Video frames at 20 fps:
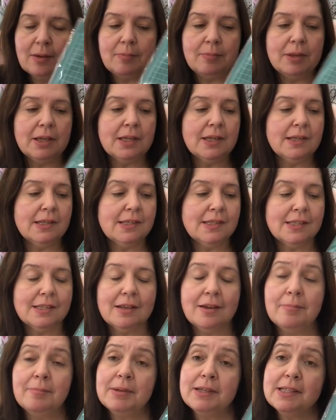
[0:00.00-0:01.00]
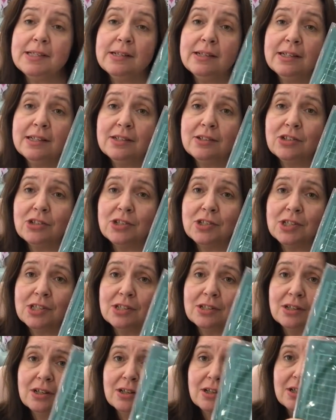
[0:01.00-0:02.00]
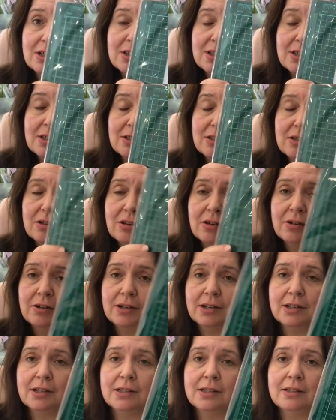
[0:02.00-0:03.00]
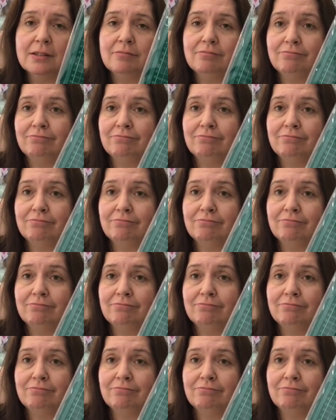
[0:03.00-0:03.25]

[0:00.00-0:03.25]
up because my son just started